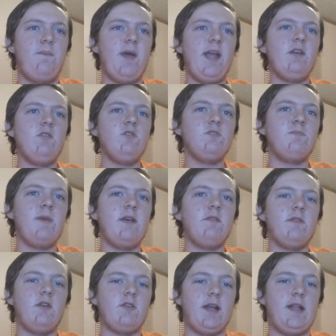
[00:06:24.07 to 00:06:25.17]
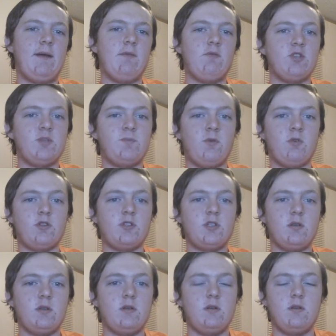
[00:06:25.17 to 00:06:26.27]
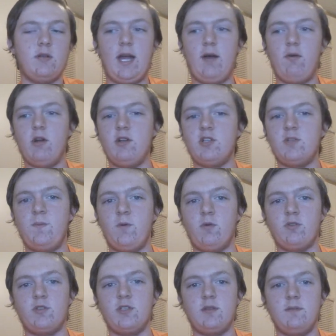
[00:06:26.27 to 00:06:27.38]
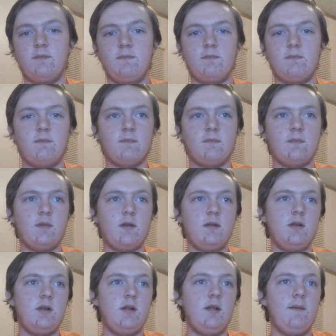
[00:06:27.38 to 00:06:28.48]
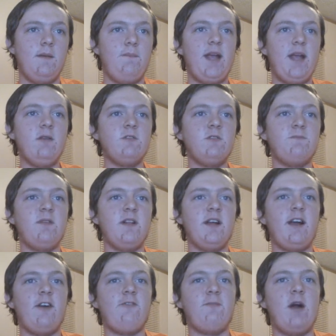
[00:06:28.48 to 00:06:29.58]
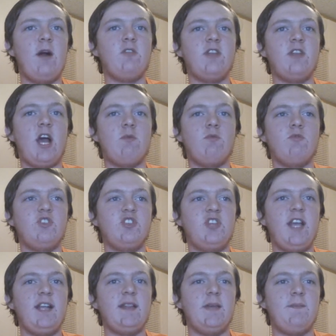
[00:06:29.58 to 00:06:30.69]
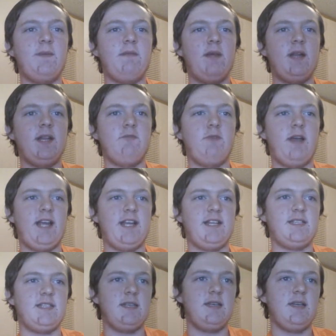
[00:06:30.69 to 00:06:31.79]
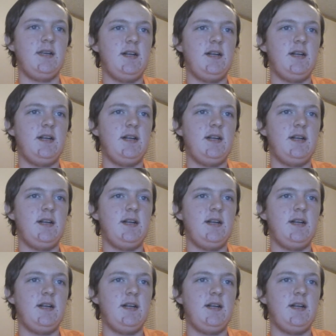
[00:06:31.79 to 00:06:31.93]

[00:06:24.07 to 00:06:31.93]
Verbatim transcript: Bengals mail... Okay, now we're in sports. Now on to sports. Bengals playoff meltdown will shake them in many ways.